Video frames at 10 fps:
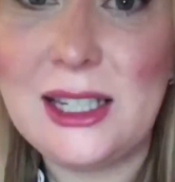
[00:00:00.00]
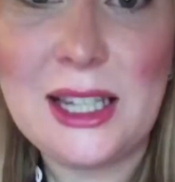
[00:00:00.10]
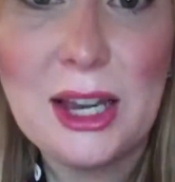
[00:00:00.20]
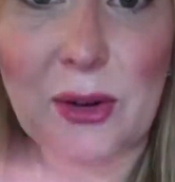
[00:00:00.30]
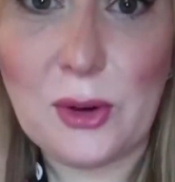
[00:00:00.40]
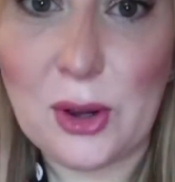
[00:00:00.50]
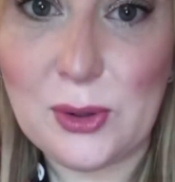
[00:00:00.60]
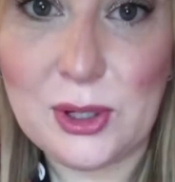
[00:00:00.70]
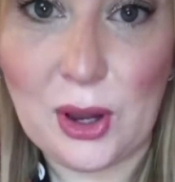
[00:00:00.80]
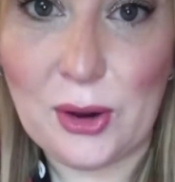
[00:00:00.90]

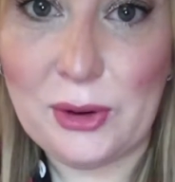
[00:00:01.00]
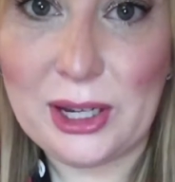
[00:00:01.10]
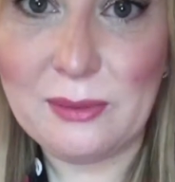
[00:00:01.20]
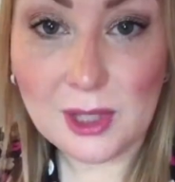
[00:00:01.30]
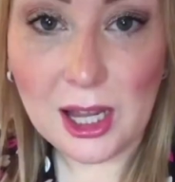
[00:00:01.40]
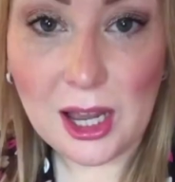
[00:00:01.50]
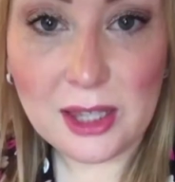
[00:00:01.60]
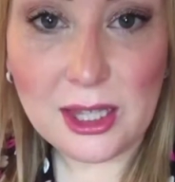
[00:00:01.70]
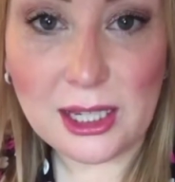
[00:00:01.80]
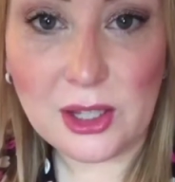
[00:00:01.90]
zero scarring.
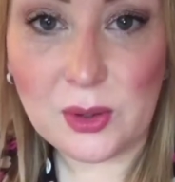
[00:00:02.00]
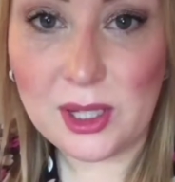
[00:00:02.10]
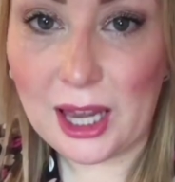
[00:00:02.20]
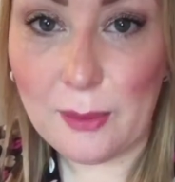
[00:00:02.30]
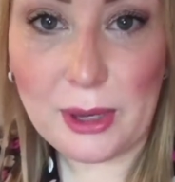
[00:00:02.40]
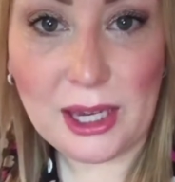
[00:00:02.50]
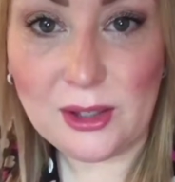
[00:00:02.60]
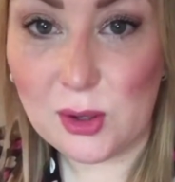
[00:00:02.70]
There's no scabbing,